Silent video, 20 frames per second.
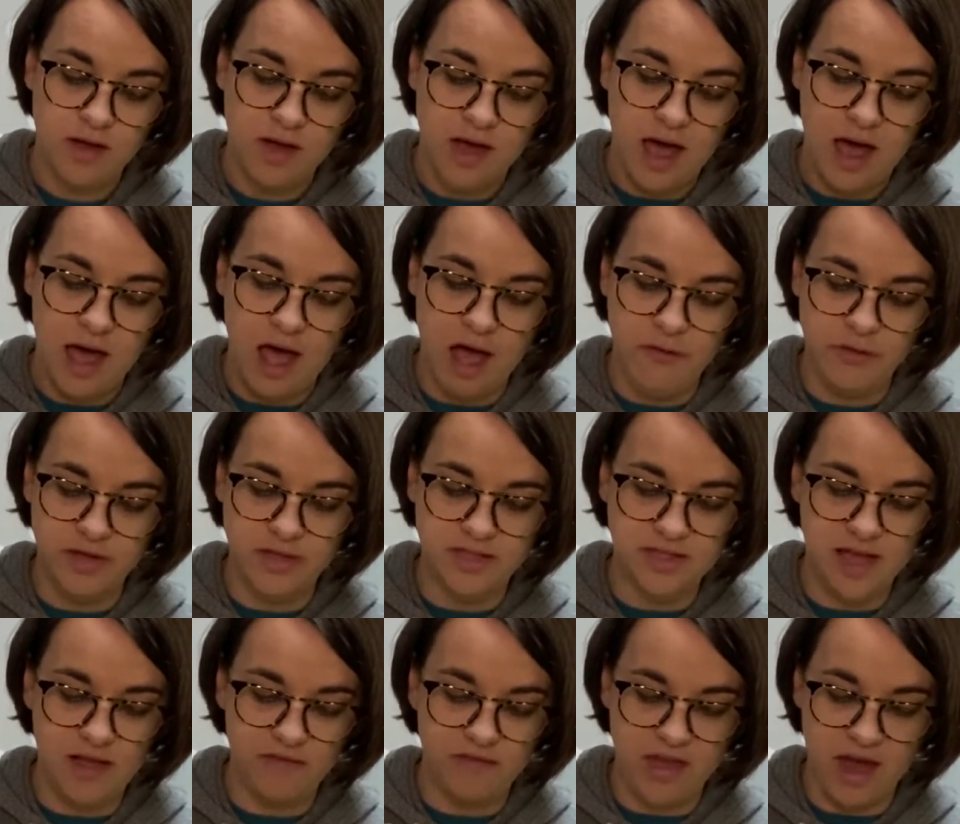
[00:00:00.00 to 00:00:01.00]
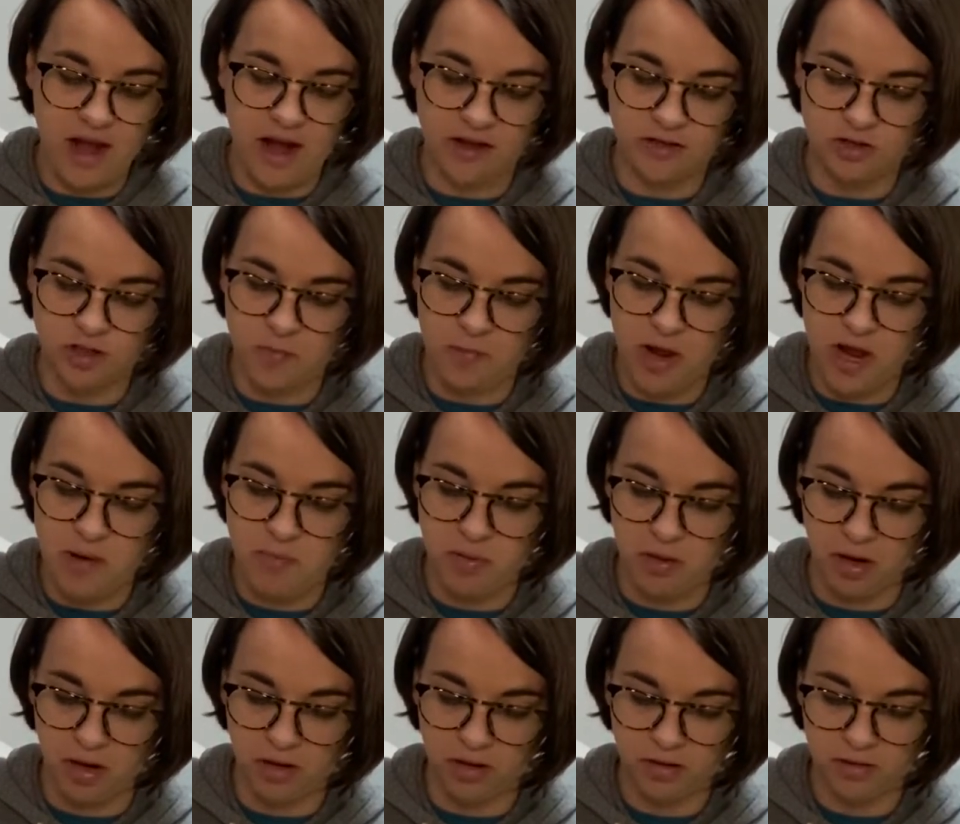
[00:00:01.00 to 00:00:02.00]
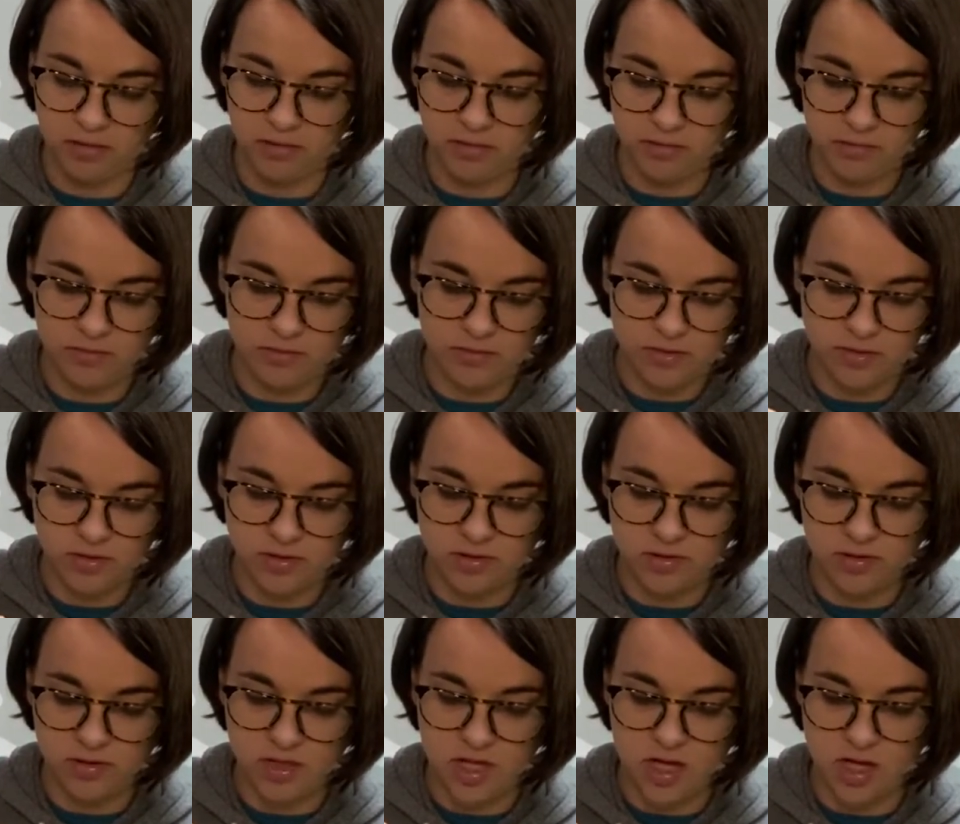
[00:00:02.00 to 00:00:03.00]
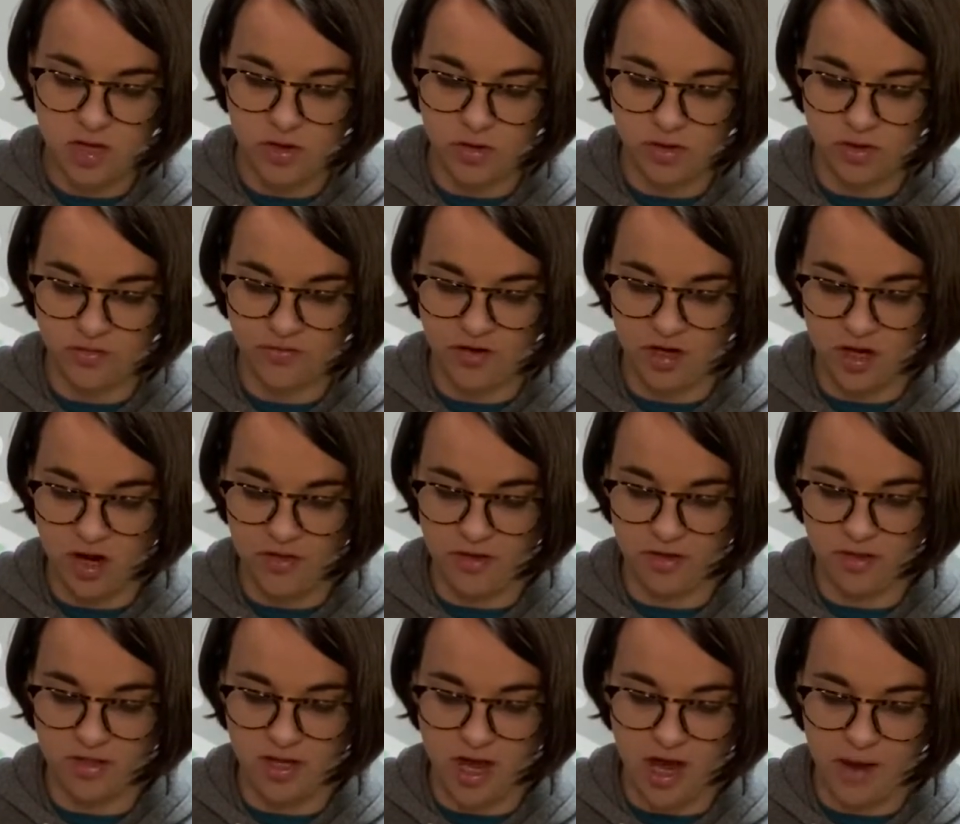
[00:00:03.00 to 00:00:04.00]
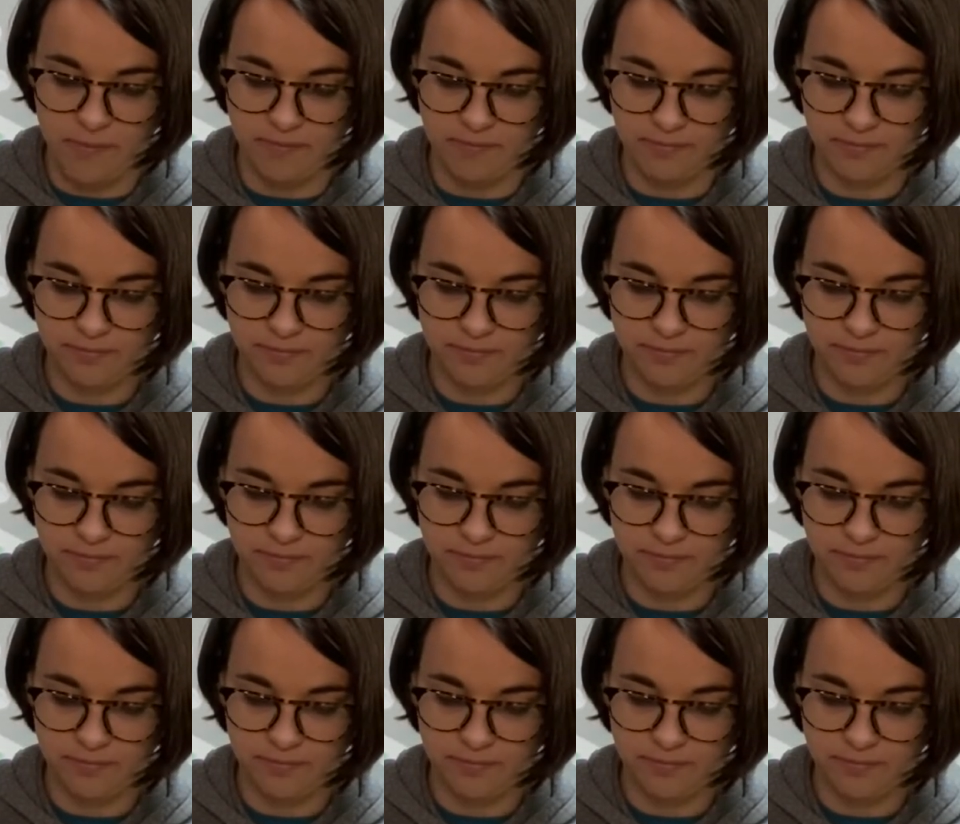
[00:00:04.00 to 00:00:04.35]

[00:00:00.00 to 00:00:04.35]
I would save that extra paper to use for another time.